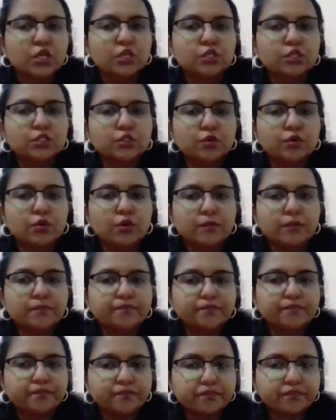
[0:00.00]
So,
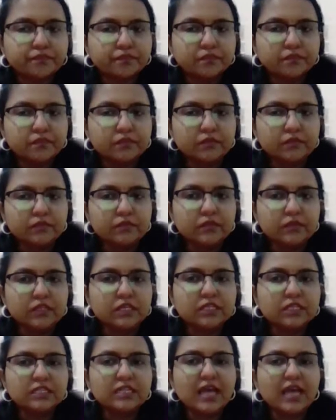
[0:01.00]

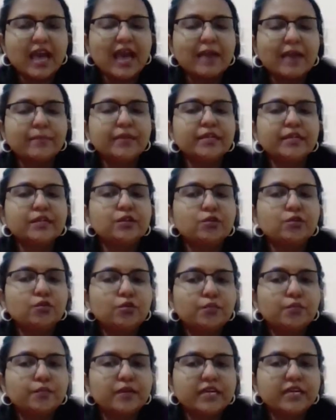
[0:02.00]
the habit
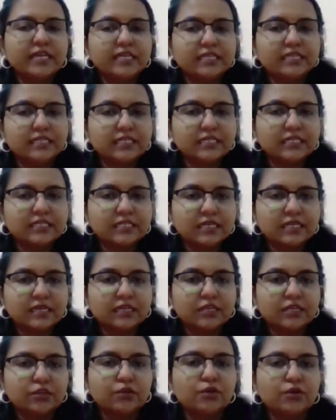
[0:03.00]
loop is,
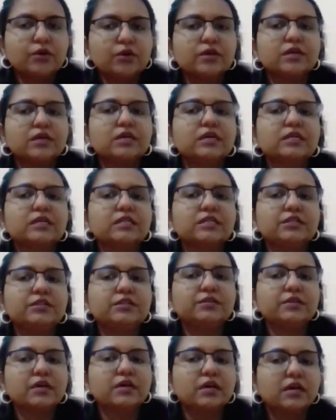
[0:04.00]
a
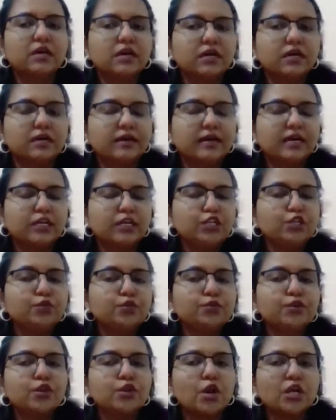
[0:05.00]

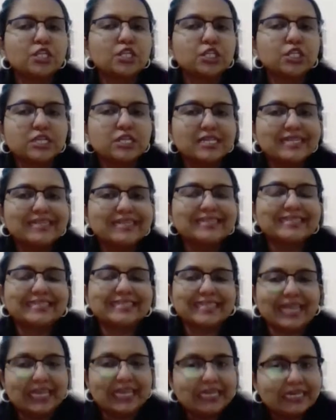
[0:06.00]
neurological
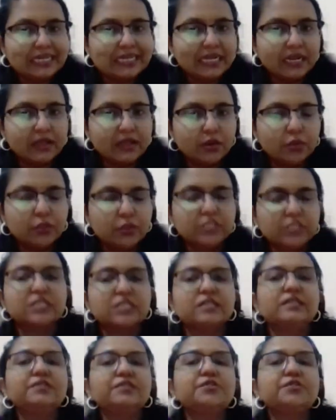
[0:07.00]
cycle
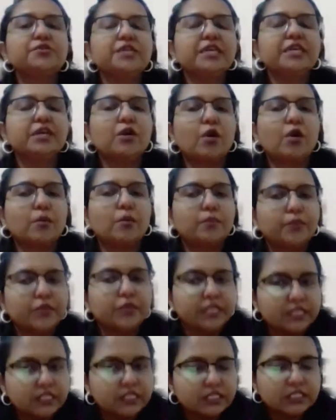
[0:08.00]
with the three
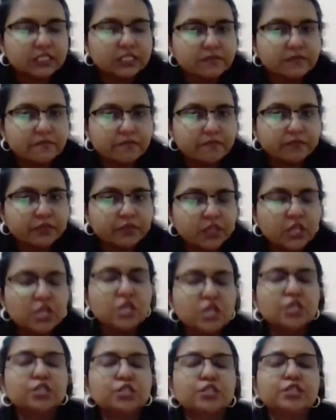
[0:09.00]
components.
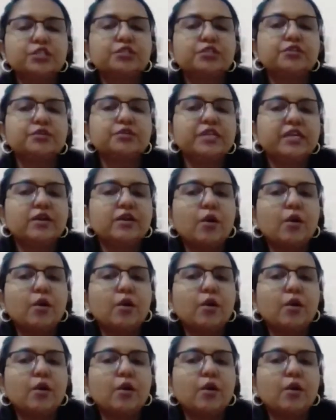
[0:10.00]
So, the three